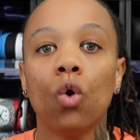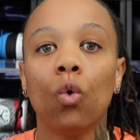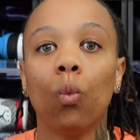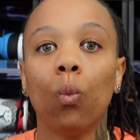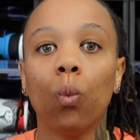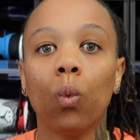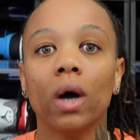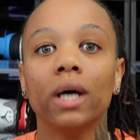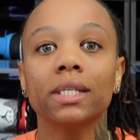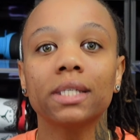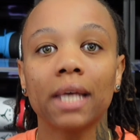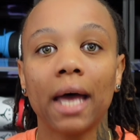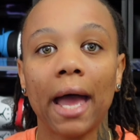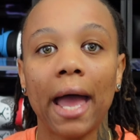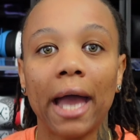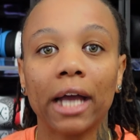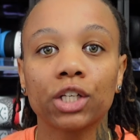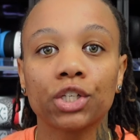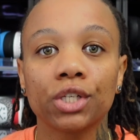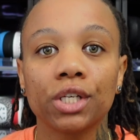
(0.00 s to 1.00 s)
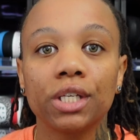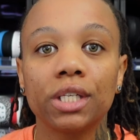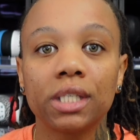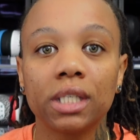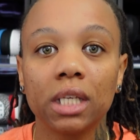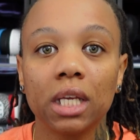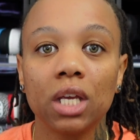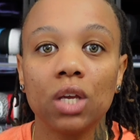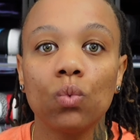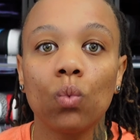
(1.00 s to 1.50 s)
Once I actually
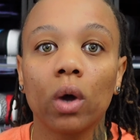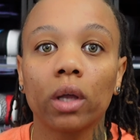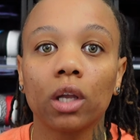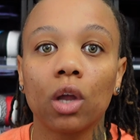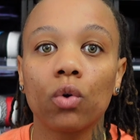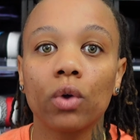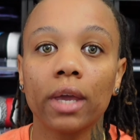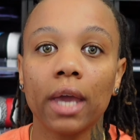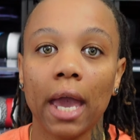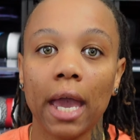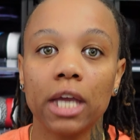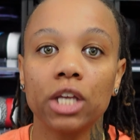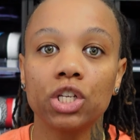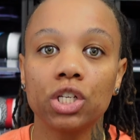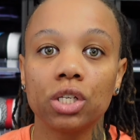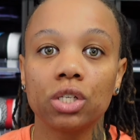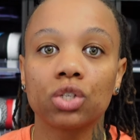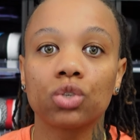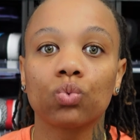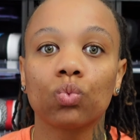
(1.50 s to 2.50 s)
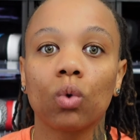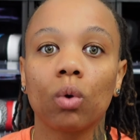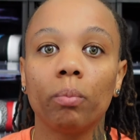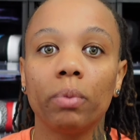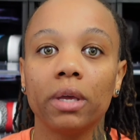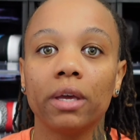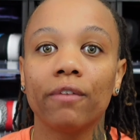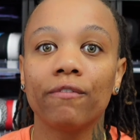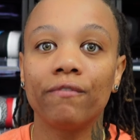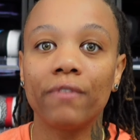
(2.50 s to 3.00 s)
see what locations will
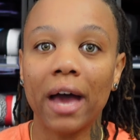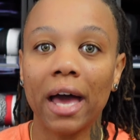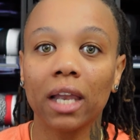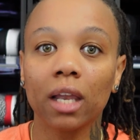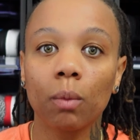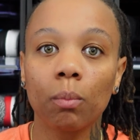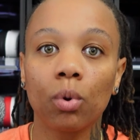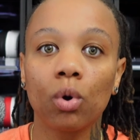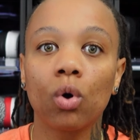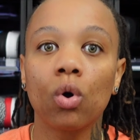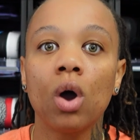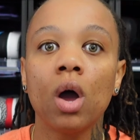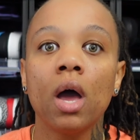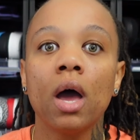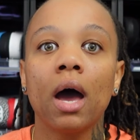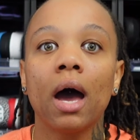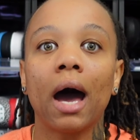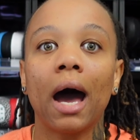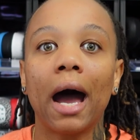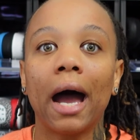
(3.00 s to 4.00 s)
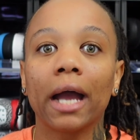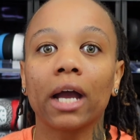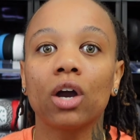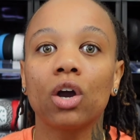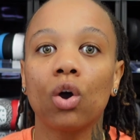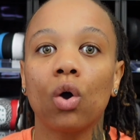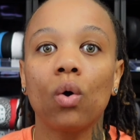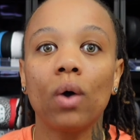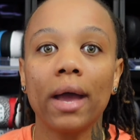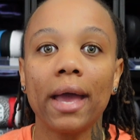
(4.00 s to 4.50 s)
be available, I
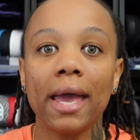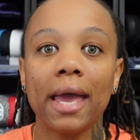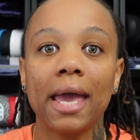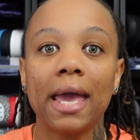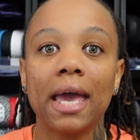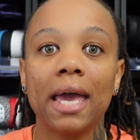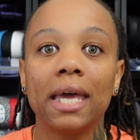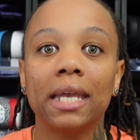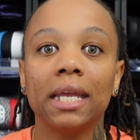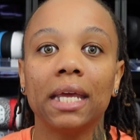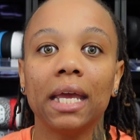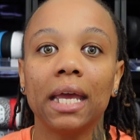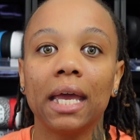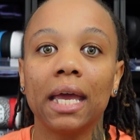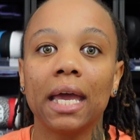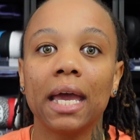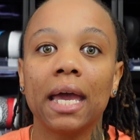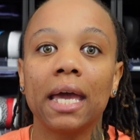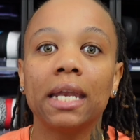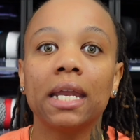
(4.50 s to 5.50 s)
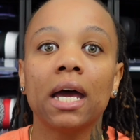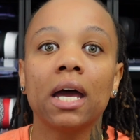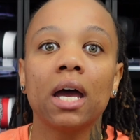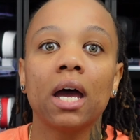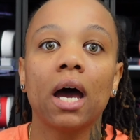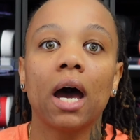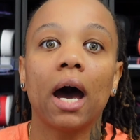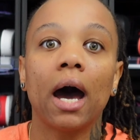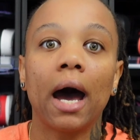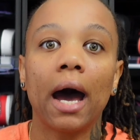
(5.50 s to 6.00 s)
go ahead and
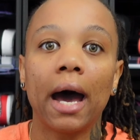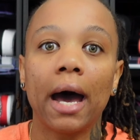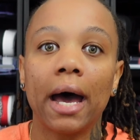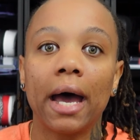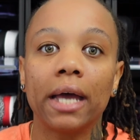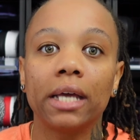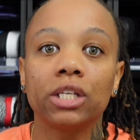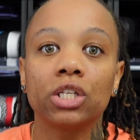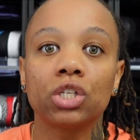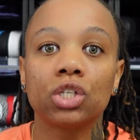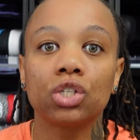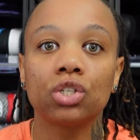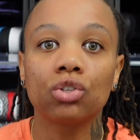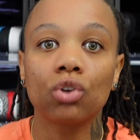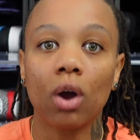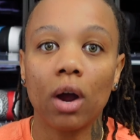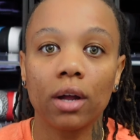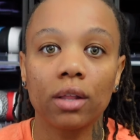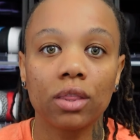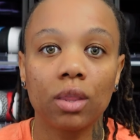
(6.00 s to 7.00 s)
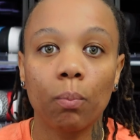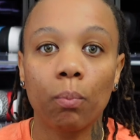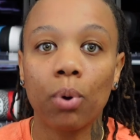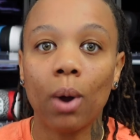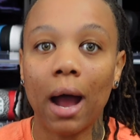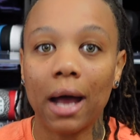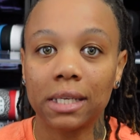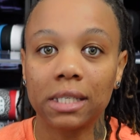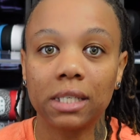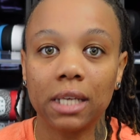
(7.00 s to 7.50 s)
I start the
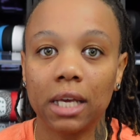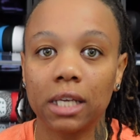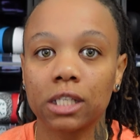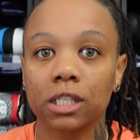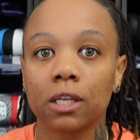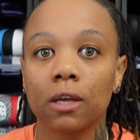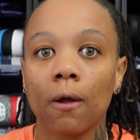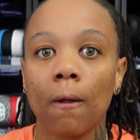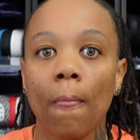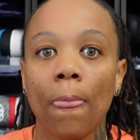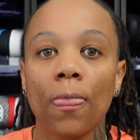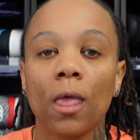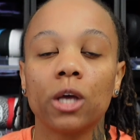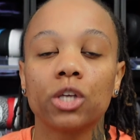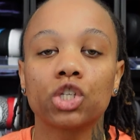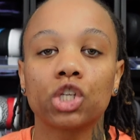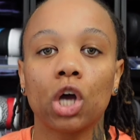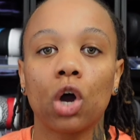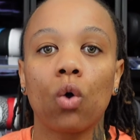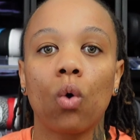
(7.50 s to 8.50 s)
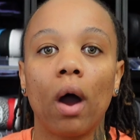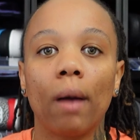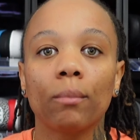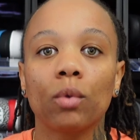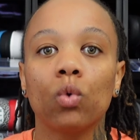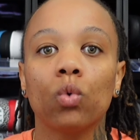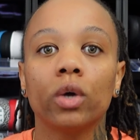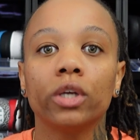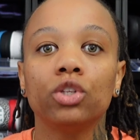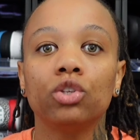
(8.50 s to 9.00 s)
process. So
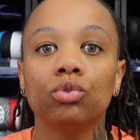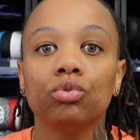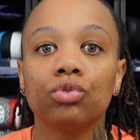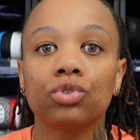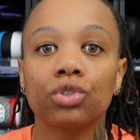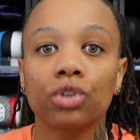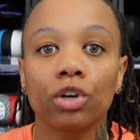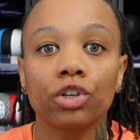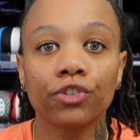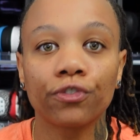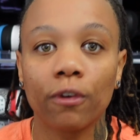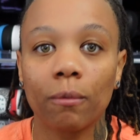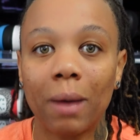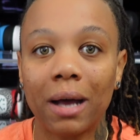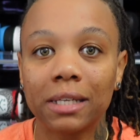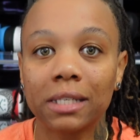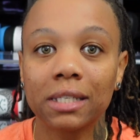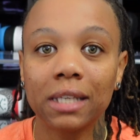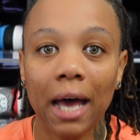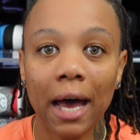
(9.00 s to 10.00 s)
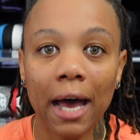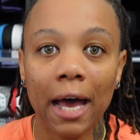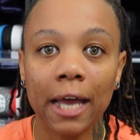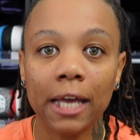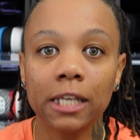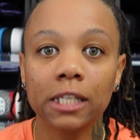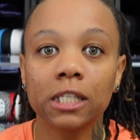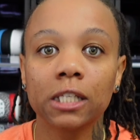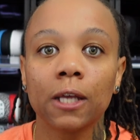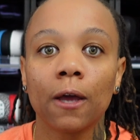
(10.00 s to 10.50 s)
I'm going to search for my
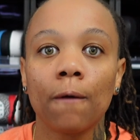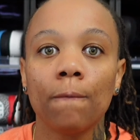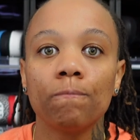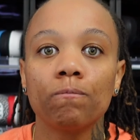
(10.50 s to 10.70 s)
size.